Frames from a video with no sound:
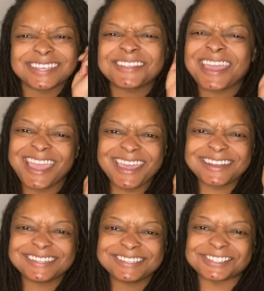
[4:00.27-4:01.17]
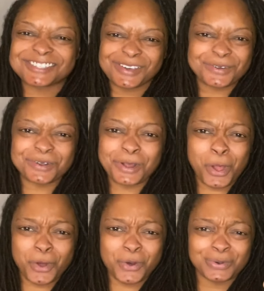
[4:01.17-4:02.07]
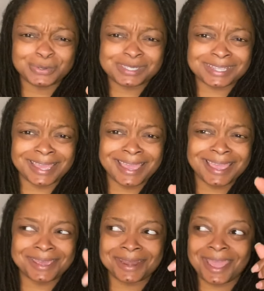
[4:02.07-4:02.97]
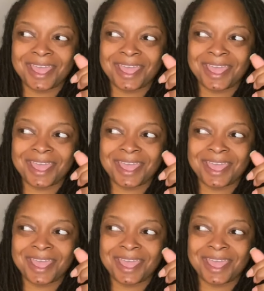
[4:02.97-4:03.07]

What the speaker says: they had a little soaker hose, and